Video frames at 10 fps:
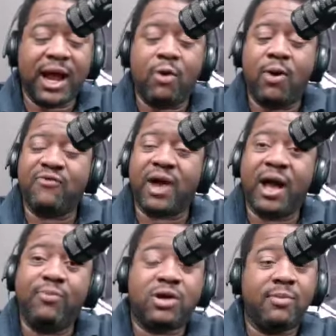However,
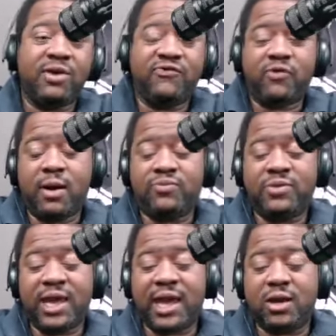I'm coming from
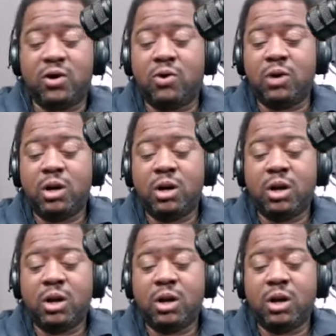the angle